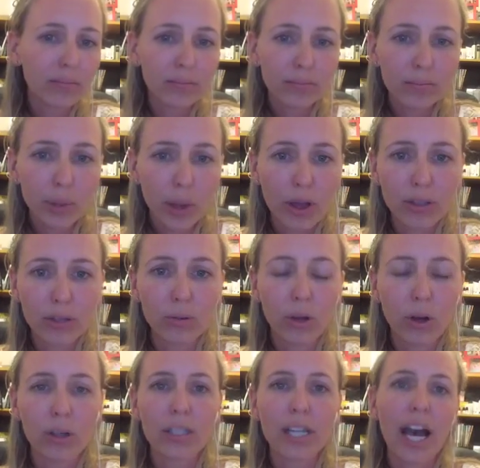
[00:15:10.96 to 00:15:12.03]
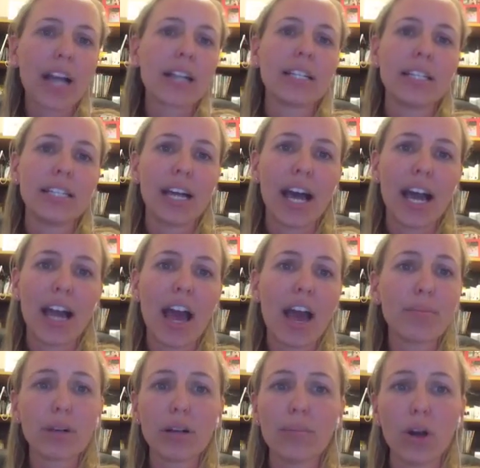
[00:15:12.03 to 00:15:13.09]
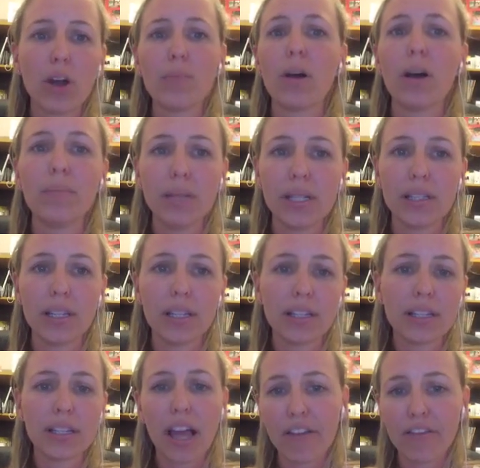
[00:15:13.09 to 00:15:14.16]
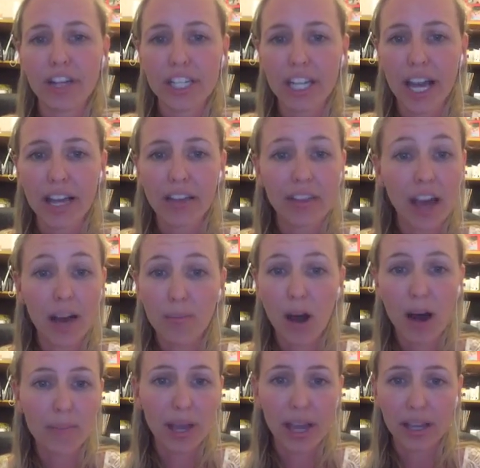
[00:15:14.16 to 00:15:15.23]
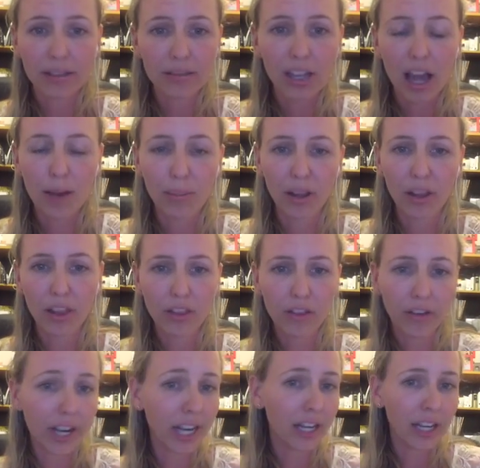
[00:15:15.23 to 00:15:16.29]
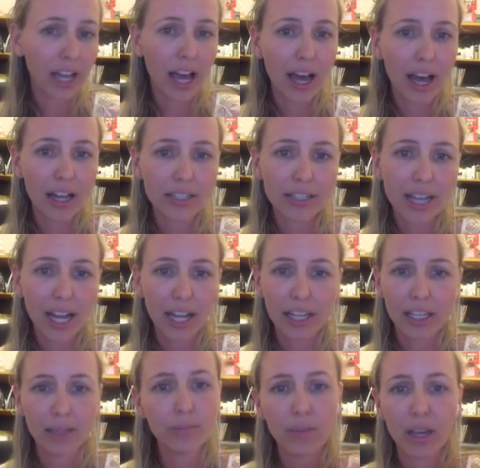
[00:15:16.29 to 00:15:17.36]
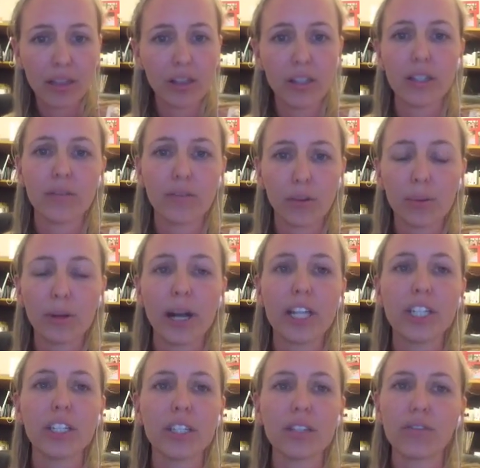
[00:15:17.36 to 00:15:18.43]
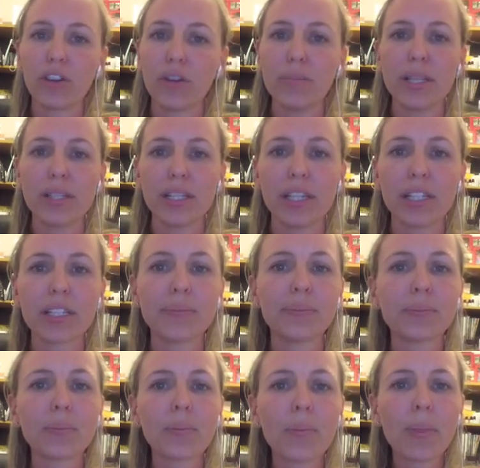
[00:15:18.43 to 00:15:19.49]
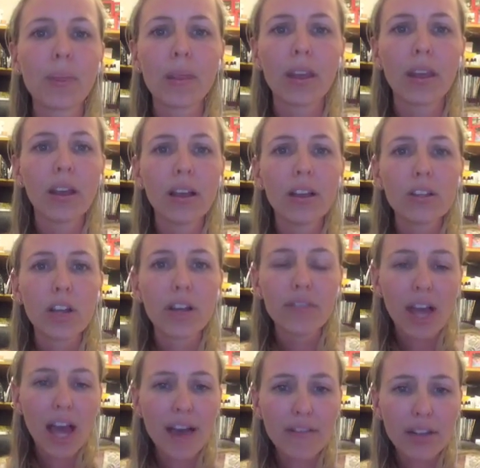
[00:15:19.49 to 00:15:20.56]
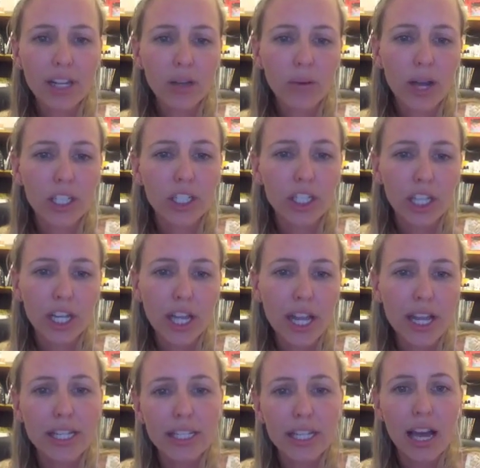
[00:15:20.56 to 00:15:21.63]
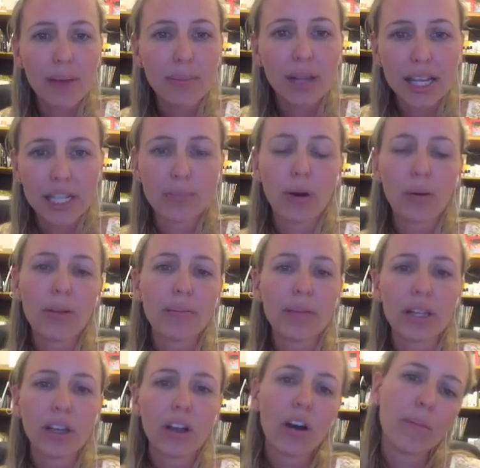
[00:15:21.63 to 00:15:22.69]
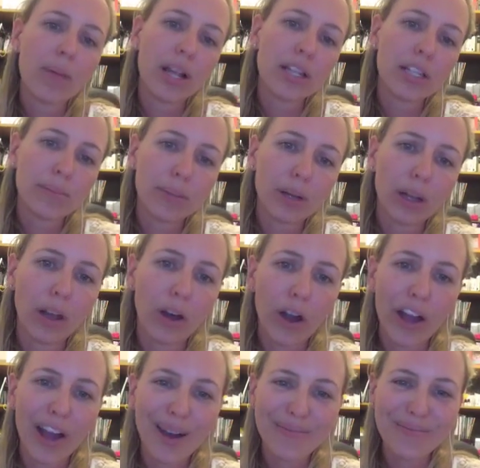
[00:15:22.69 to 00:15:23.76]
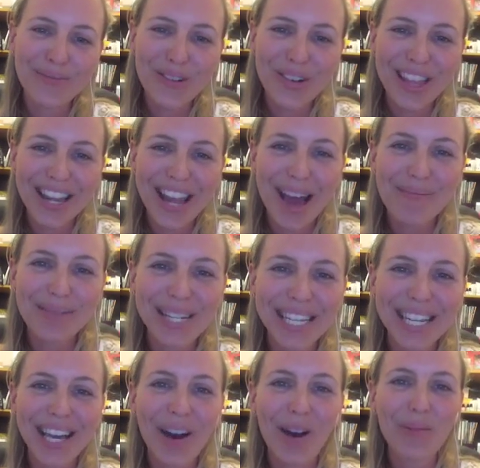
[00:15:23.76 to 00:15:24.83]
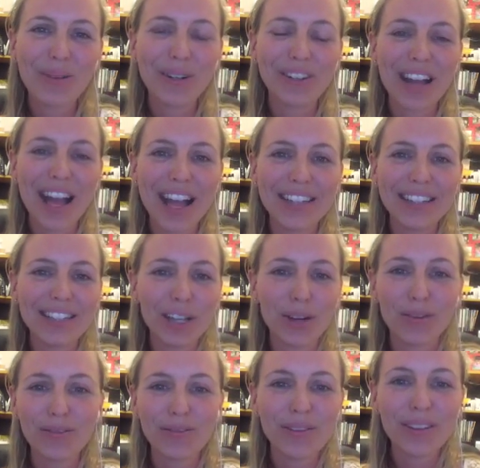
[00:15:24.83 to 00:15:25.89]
personal contacts a day, and promote my business every day. That might be a couple of 3 daily methods of operations for a business. So if you have any questions, please pop them in the comments below. I'm more than happy to help and delve